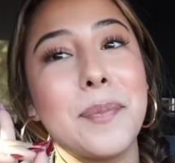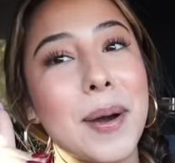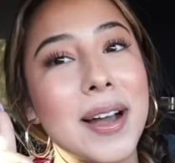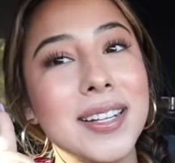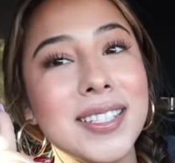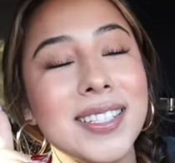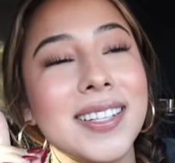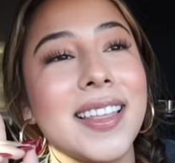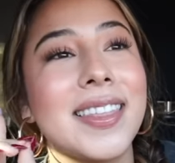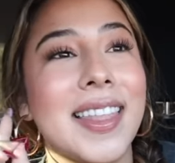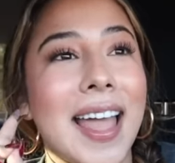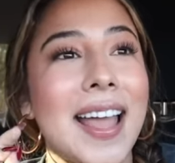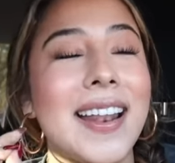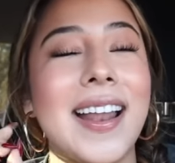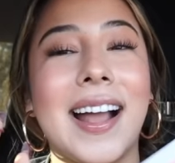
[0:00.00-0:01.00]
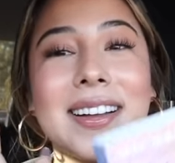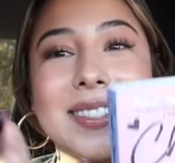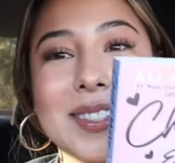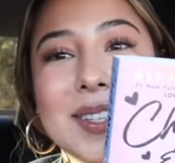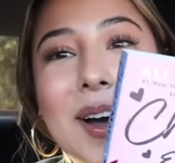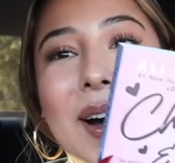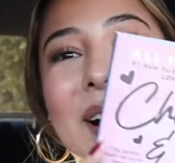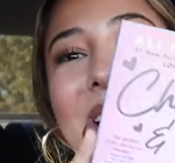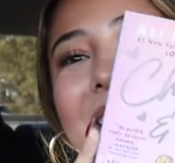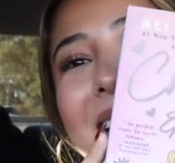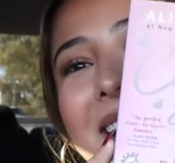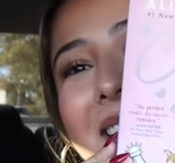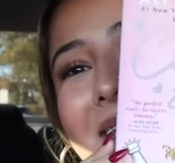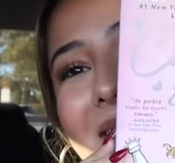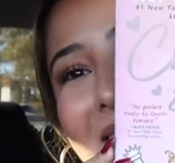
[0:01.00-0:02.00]
But then I saw
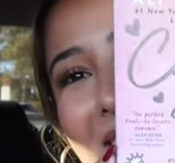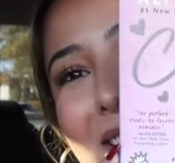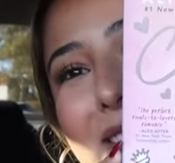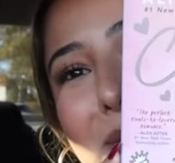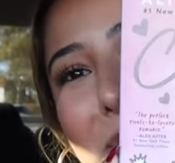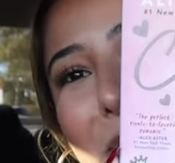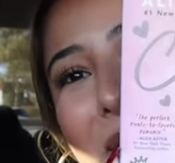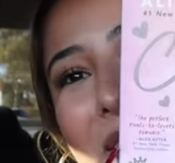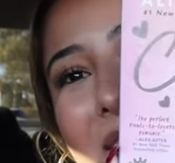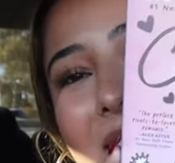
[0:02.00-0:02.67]
this book